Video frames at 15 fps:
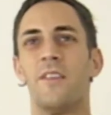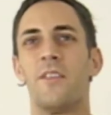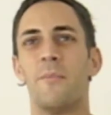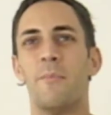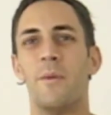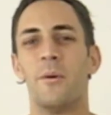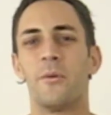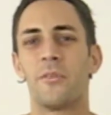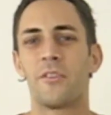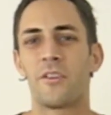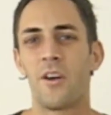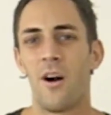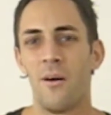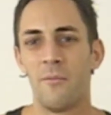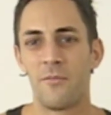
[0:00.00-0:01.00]
the most
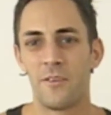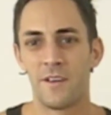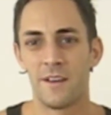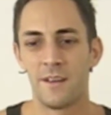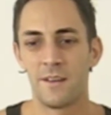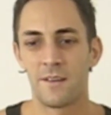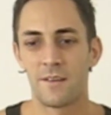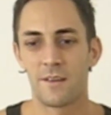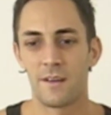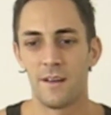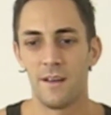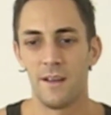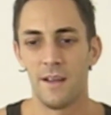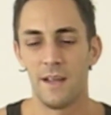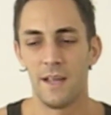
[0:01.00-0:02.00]
confident
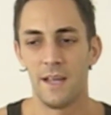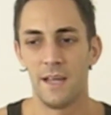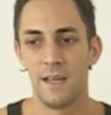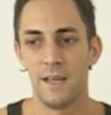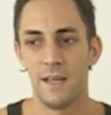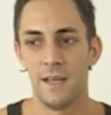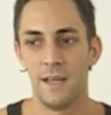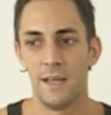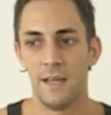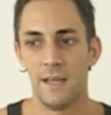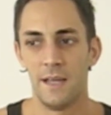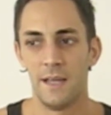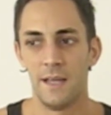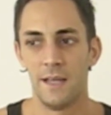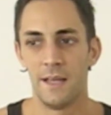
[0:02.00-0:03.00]

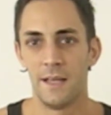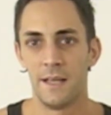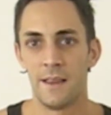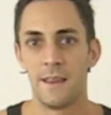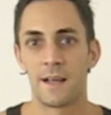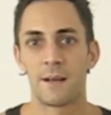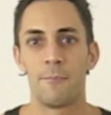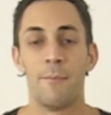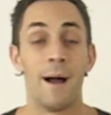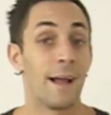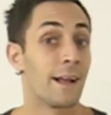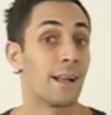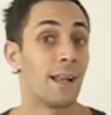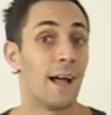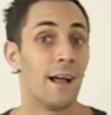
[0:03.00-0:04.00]
in my
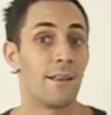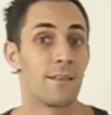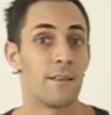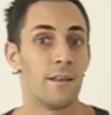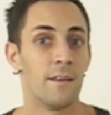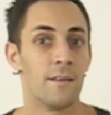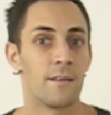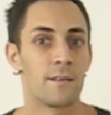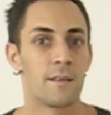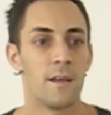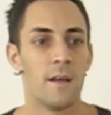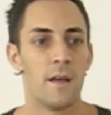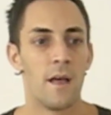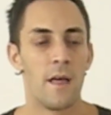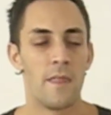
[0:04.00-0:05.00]
classes
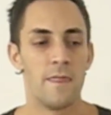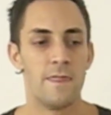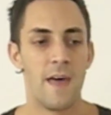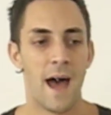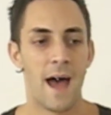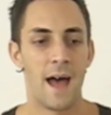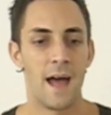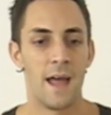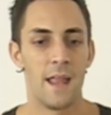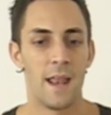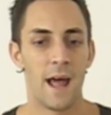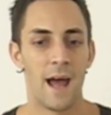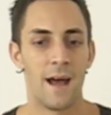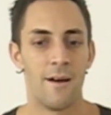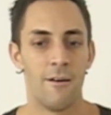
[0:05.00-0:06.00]
that
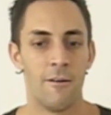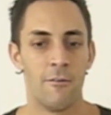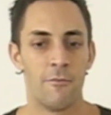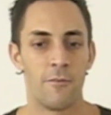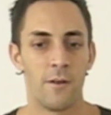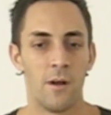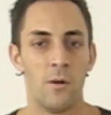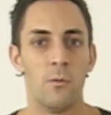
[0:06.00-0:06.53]
have a